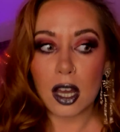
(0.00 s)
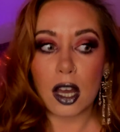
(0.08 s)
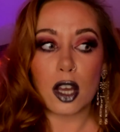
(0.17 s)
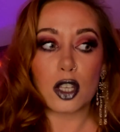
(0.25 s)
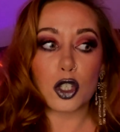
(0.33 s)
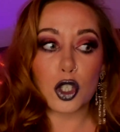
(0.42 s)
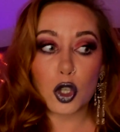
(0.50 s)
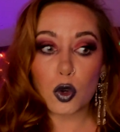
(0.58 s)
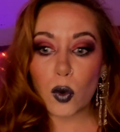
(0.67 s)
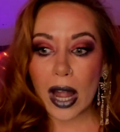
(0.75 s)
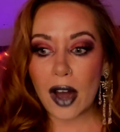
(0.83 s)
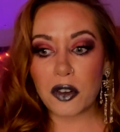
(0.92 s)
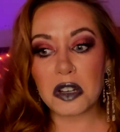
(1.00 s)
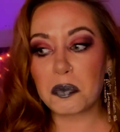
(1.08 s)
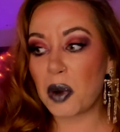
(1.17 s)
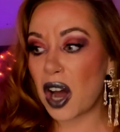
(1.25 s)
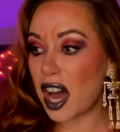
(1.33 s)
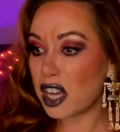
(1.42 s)
surrounded
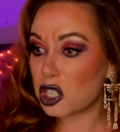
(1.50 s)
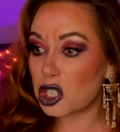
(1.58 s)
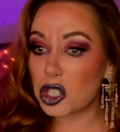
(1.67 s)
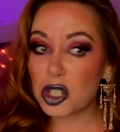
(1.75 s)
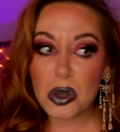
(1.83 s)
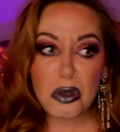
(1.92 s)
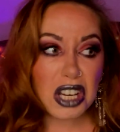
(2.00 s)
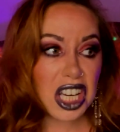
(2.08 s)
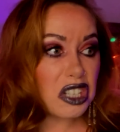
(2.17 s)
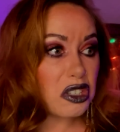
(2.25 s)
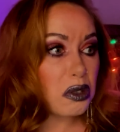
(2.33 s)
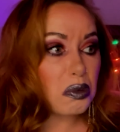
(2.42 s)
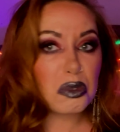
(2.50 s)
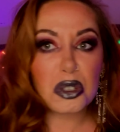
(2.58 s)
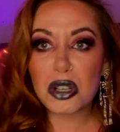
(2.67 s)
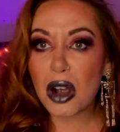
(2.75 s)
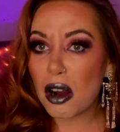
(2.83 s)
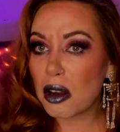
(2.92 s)
by sewage,
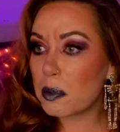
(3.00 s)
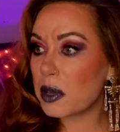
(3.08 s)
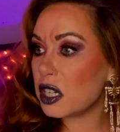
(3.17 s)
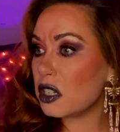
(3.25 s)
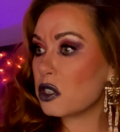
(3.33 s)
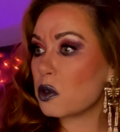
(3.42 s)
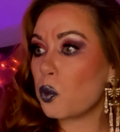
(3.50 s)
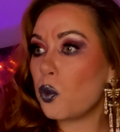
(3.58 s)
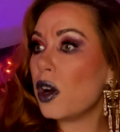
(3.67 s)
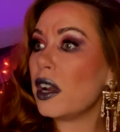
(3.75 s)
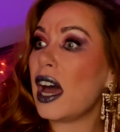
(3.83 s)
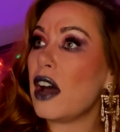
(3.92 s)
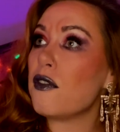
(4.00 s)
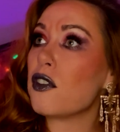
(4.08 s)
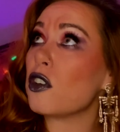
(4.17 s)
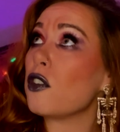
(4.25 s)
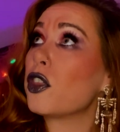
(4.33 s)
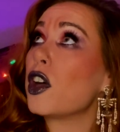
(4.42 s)
garbage,
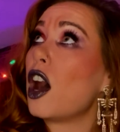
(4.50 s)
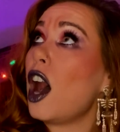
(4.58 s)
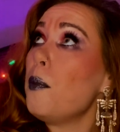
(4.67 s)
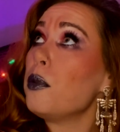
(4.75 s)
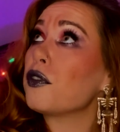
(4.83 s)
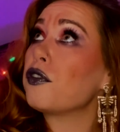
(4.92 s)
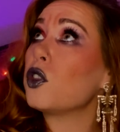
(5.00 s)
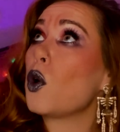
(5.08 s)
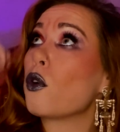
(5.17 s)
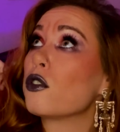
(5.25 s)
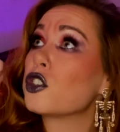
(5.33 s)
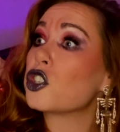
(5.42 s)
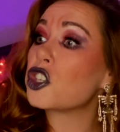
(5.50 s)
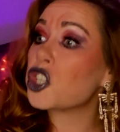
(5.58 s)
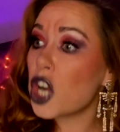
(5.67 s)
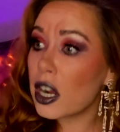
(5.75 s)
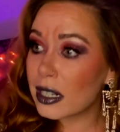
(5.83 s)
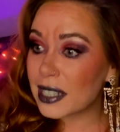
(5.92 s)
whatever the upper floors
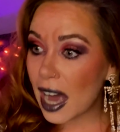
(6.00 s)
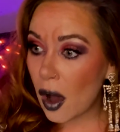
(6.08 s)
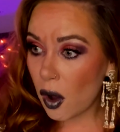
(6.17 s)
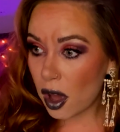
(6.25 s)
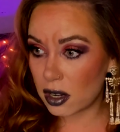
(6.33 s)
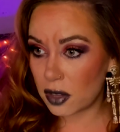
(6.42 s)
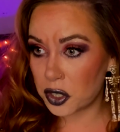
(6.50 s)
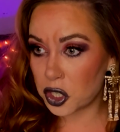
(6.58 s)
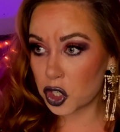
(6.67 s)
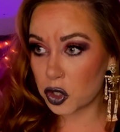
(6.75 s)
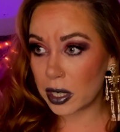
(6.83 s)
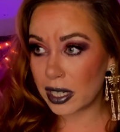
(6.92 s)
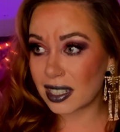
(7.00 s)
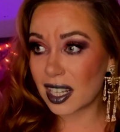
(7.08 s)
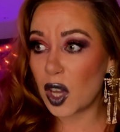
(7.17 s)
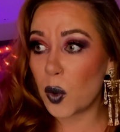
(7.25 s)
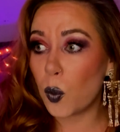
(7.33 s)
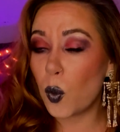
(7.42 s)
chucked out under the street.
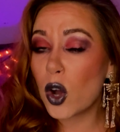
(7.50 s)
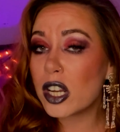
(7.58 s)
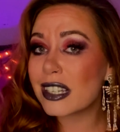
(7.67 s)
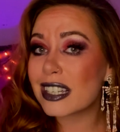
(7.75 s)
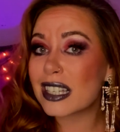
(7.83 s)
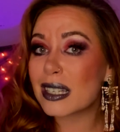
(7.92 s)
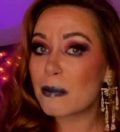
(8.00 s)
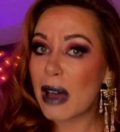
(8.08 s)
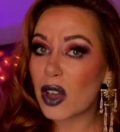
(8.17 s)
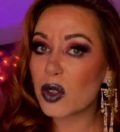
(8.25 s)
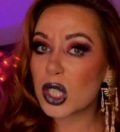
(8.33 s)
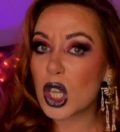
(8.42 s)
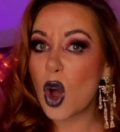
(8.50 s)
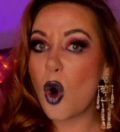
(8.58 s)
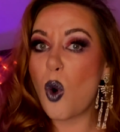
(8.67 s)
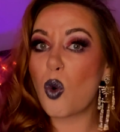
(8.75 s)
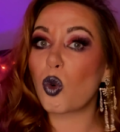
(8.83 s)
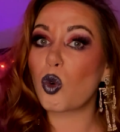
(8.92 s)
It would have smelt
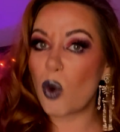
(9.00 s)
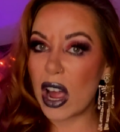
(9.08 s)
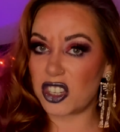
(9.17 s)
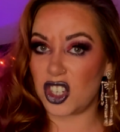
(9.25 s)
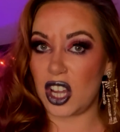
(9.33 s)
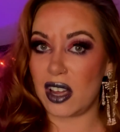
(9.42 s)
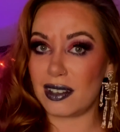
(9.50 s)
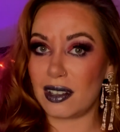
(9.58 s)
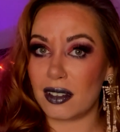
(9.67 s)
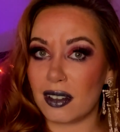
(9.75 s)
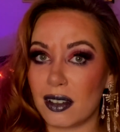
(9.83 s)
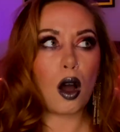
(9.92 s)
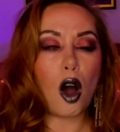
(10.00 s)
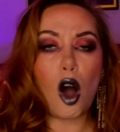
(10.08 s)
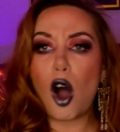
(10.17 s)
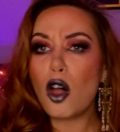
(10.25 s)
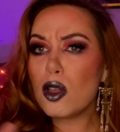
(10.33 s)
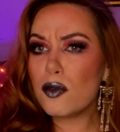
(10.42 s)
wretched.
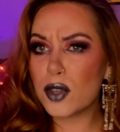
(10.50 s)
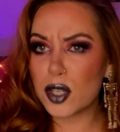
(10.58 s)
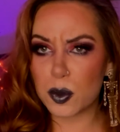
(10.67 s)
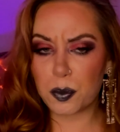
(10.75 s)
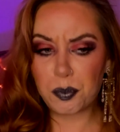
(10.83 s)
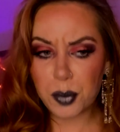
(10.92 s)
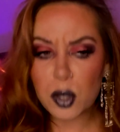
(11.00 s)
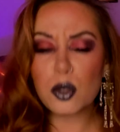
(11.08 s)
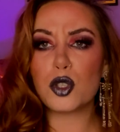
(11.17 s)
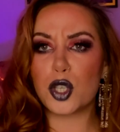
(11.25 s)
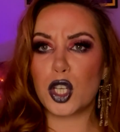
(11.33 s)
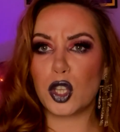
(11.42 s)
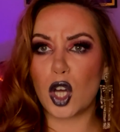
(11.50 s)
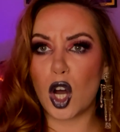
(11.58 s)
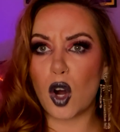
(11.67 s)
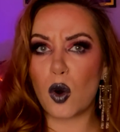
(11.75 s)
All of this building, though,